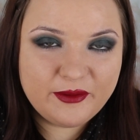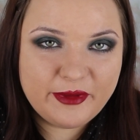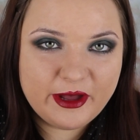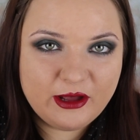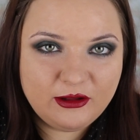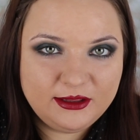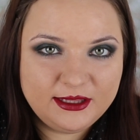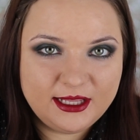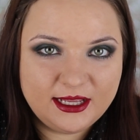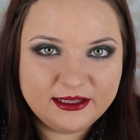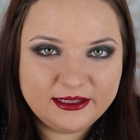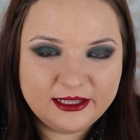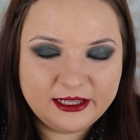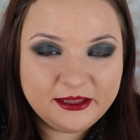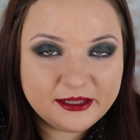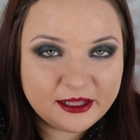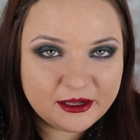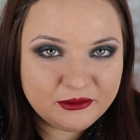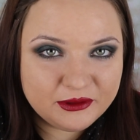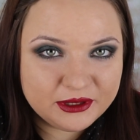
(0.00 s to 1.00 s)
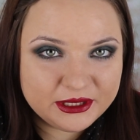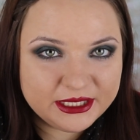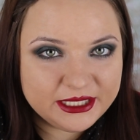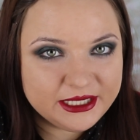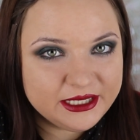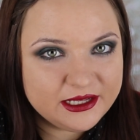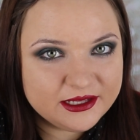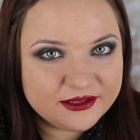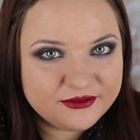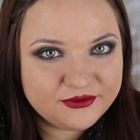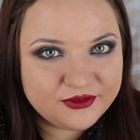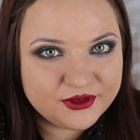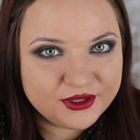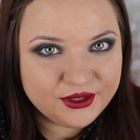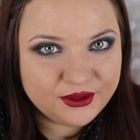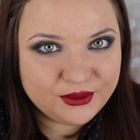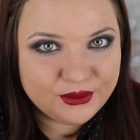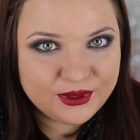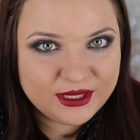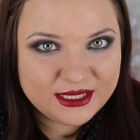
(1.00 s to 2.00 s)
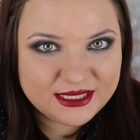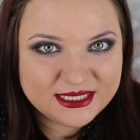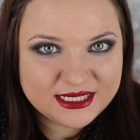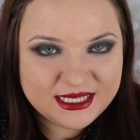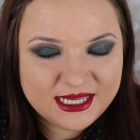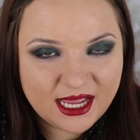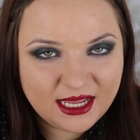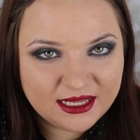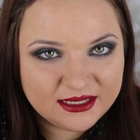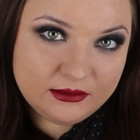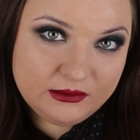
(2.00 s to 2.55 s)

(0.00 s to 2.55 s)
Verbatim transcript: about that and I will link it for you in the end.